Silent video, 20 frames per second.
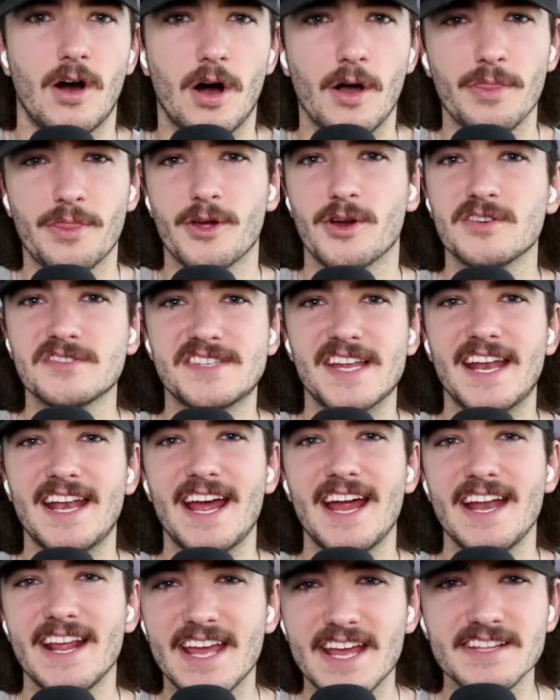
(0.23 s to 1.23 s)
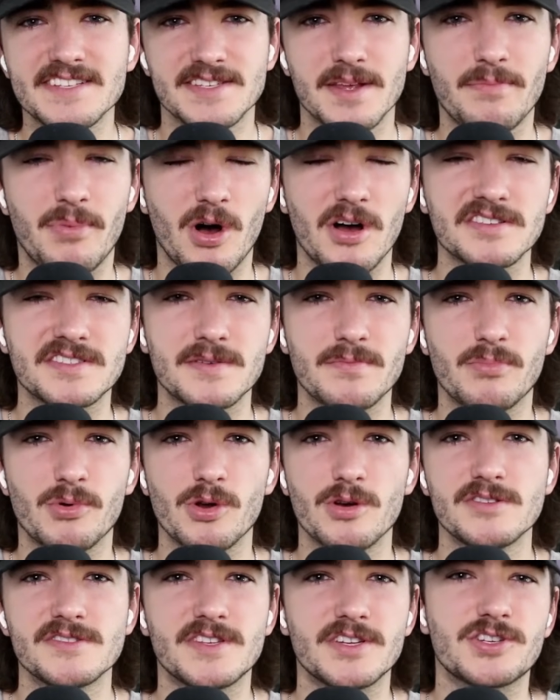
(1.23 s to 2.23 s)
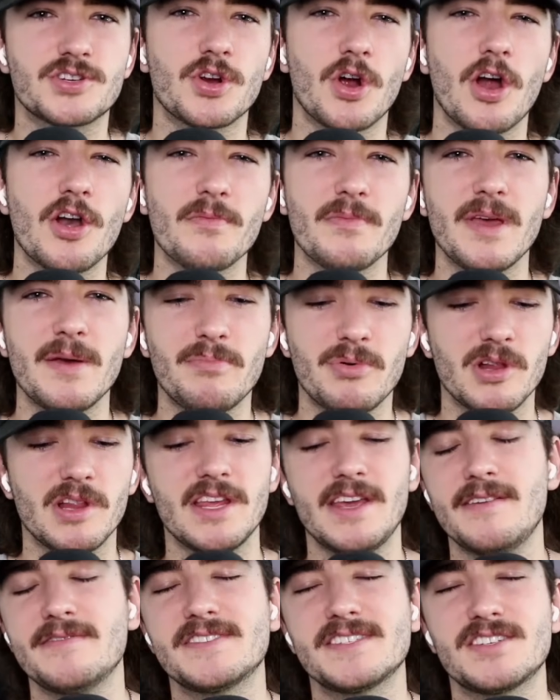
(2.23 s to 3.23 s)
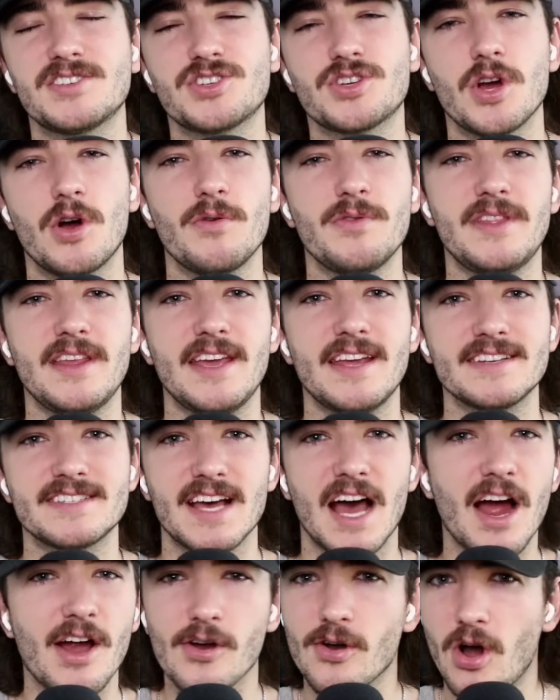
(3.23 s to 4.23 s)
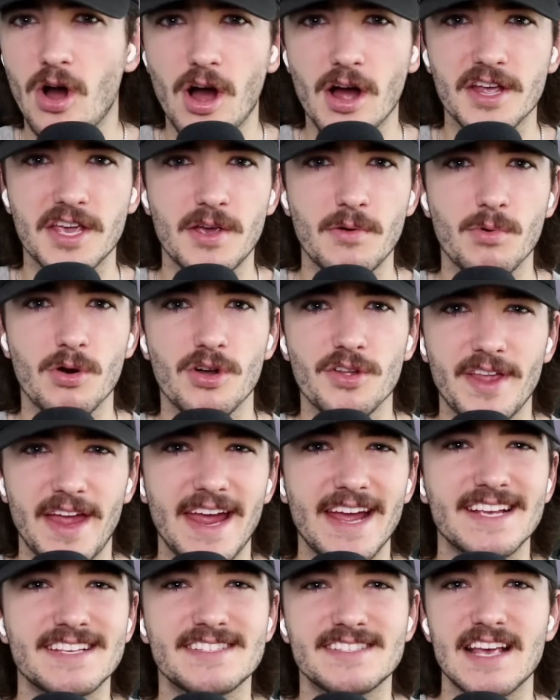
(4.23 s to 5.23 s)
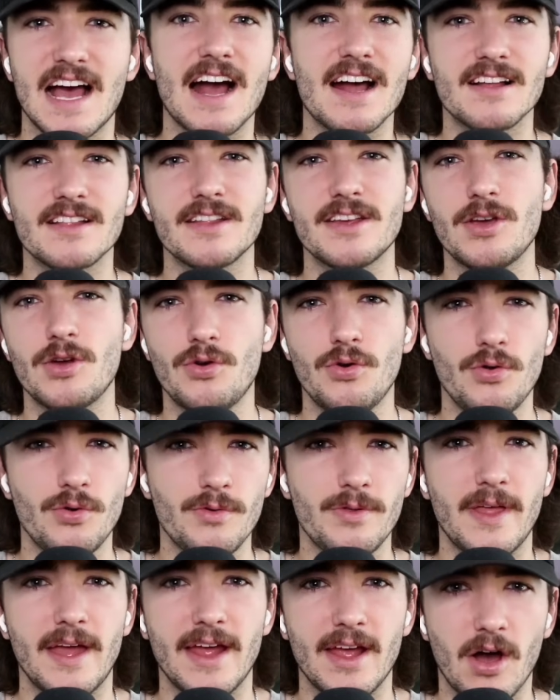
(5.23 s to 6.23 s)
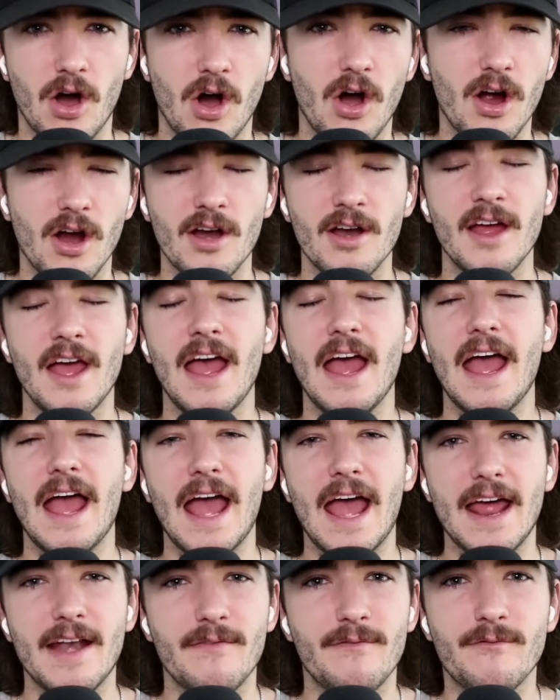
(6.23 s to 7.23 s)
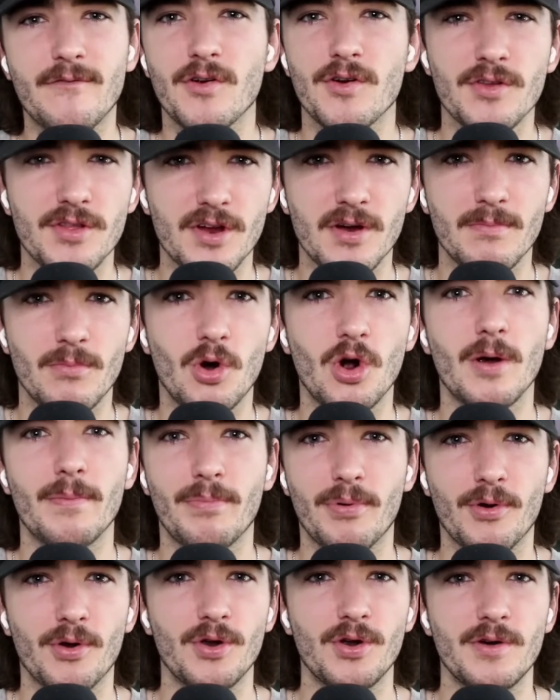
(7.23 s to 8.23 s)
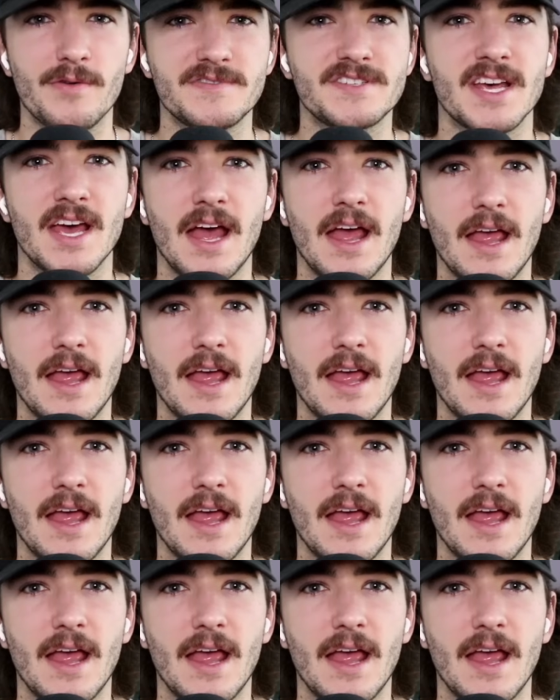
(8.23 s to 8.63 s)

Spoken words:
On Thursday night against the Boston Bruins, the Toronto Maple Leafs showed the entire hockey world exactly who they are, and furthermore proved